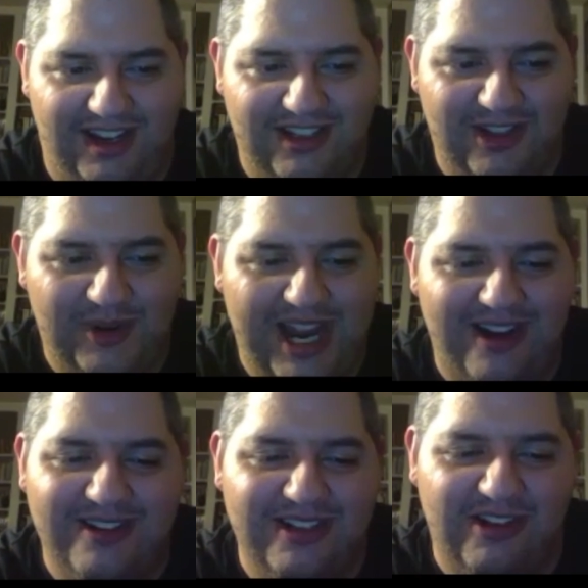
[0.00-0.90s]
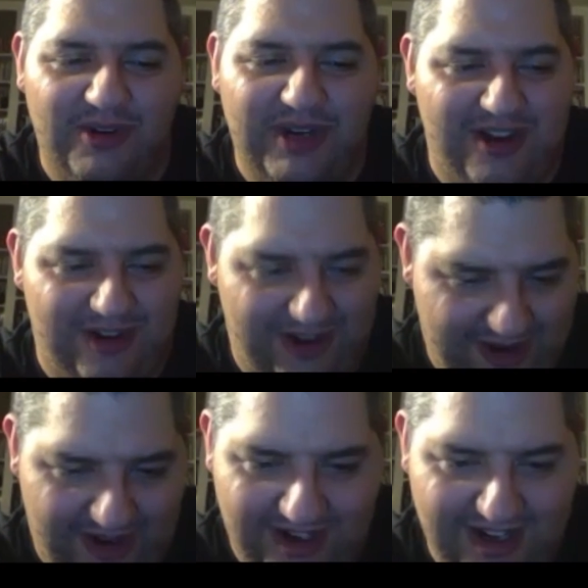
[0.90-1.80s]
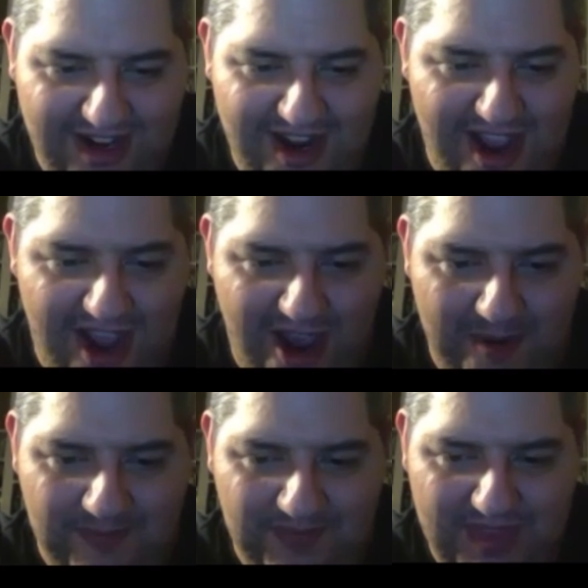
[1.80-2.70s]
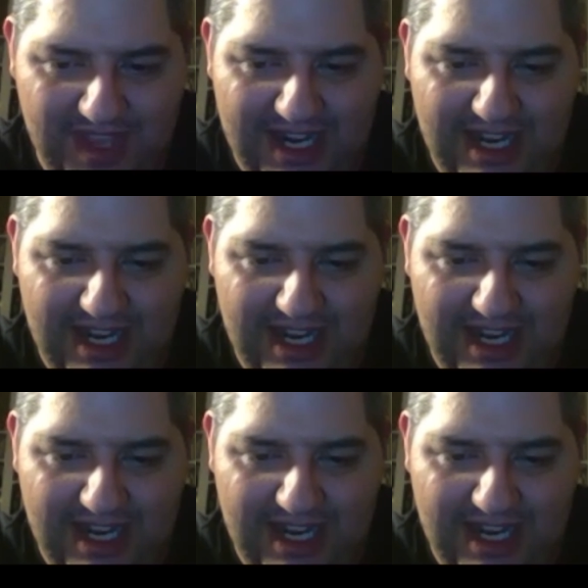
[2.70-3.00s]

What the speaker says: go down on her. And